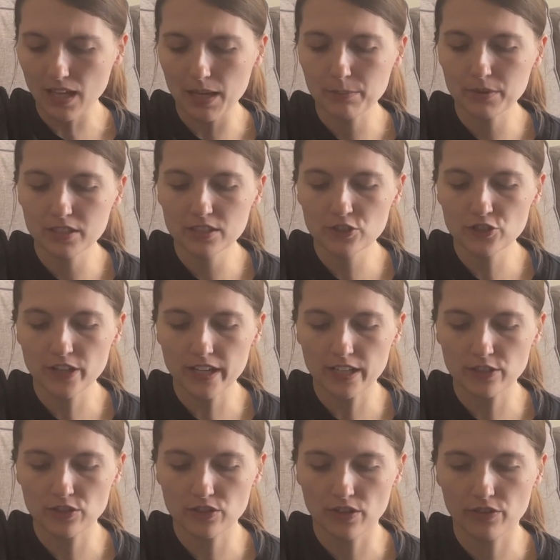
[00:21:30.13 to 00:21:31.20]
I'm going to
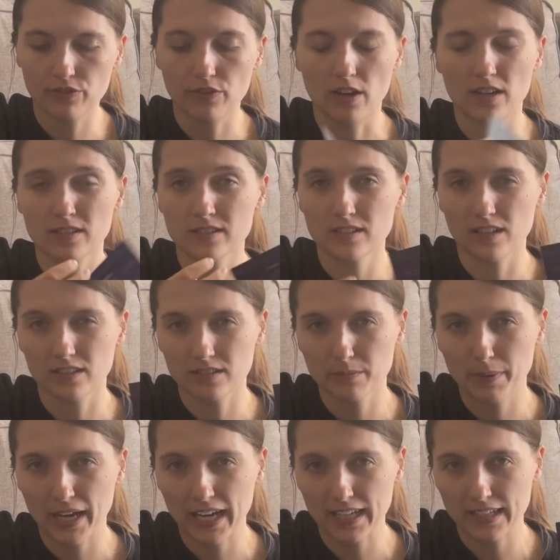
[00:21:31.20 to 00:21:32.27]
change the font on the
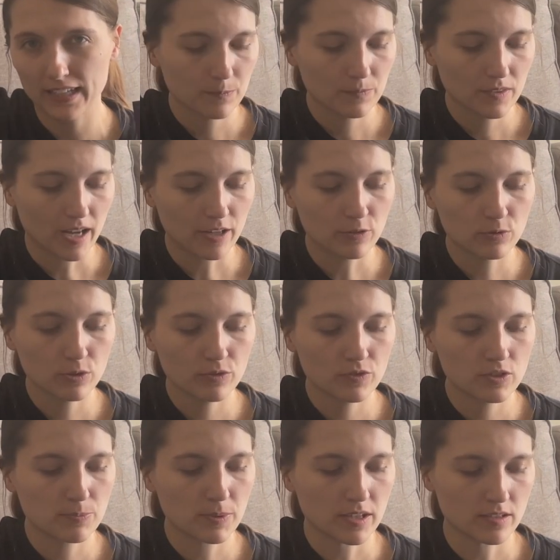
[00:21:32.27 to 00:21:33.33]
back. I don't know if
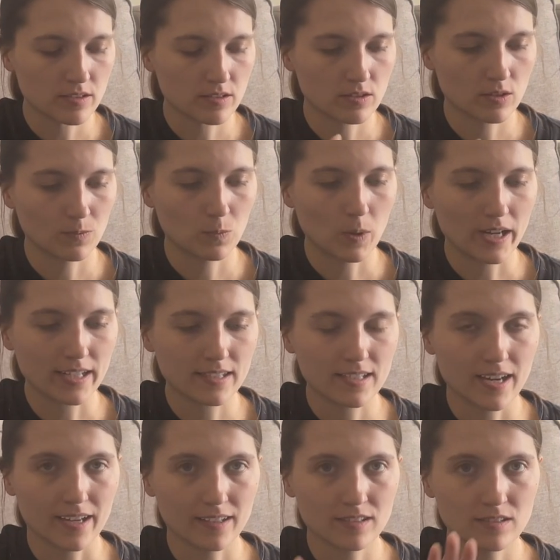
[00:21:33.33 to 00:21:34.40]
it's because it's the white
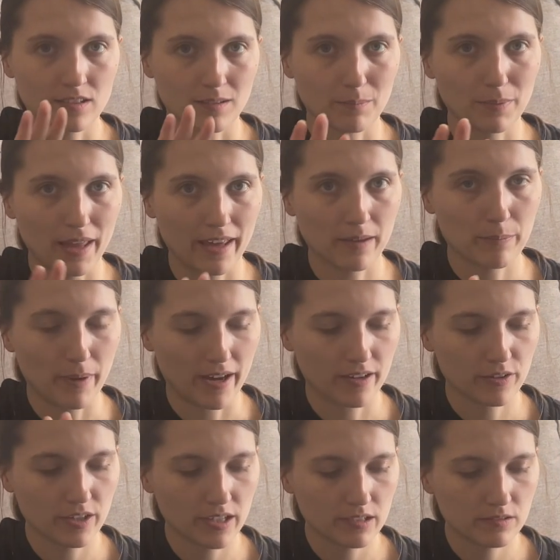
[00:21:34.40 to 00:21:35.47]
text on a black
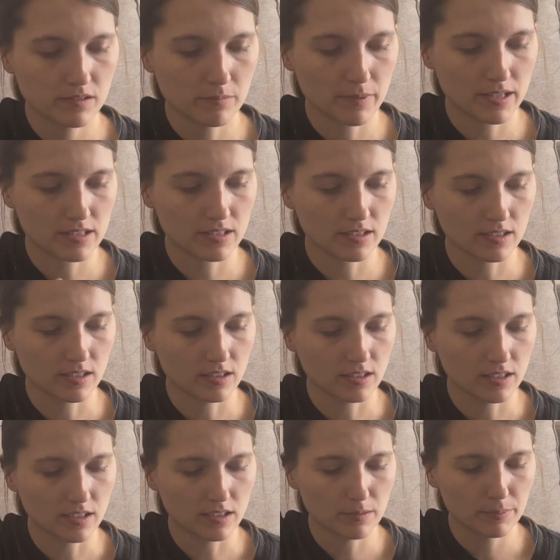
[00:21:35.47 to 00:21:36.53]
background, makes it a
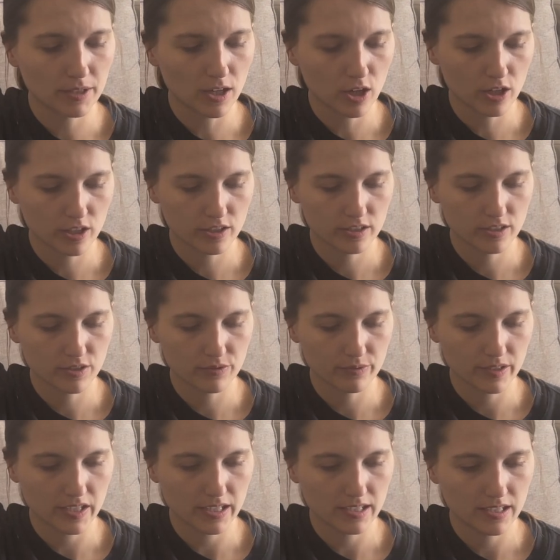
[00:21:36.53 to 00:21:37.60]
little bit harder to
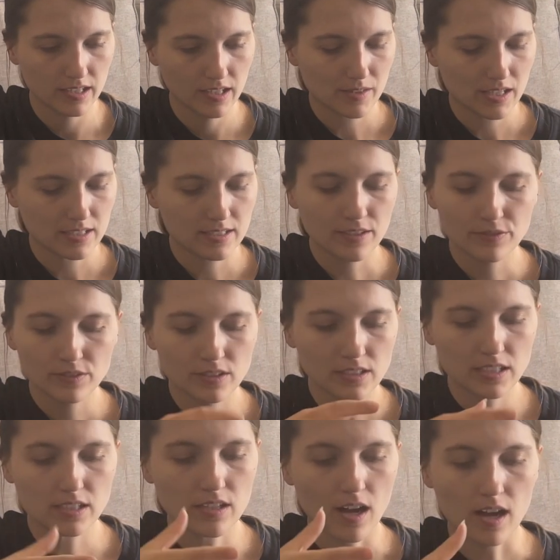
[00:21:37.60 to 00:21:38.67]
read.
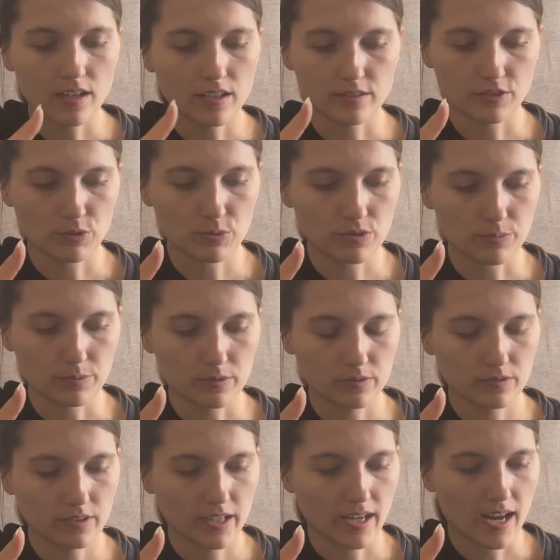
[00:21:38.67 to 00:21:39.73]
Definitely not
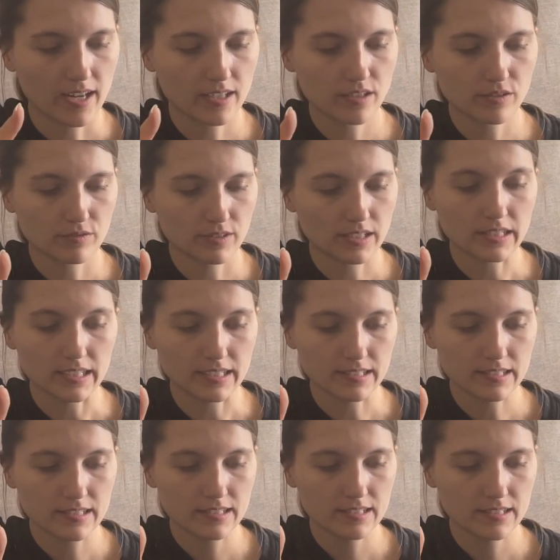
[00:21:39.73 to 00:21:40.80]
unusable. Like, I can read
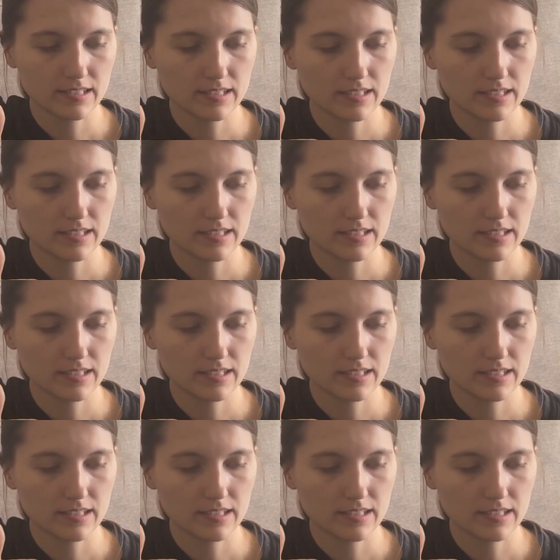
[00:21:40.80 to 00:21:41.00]
this